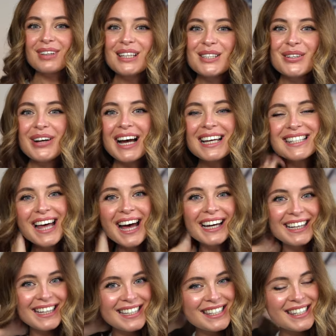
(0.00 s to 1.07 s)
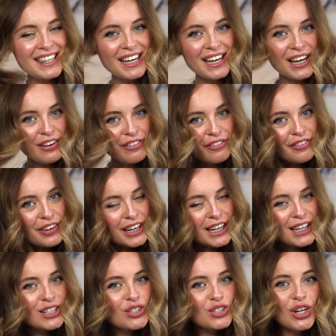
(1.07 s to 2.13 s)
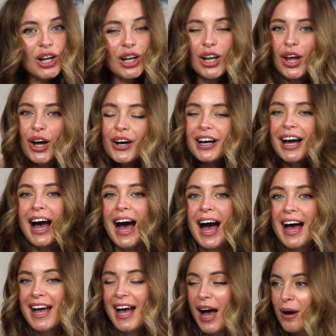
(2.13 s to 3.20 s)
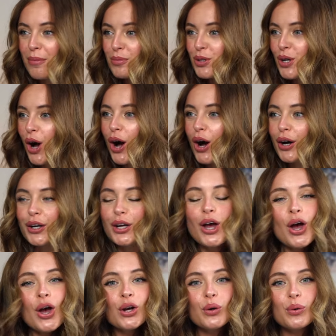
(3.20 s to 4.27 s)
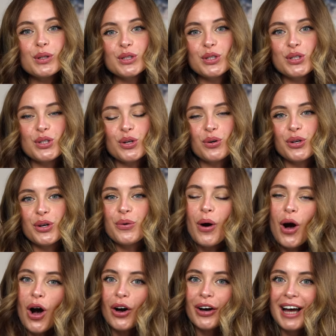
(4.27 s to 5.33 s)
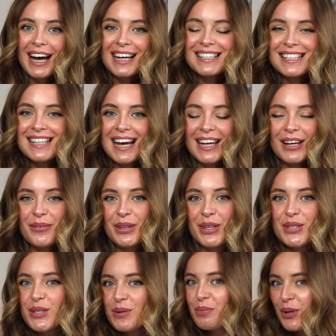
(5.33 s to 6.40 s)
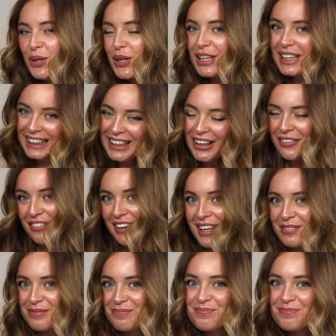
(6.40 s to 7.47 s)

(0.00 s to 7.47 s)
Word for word: So guys, that is the finished look. I am now going to show you how I style it with a super cute little outfit.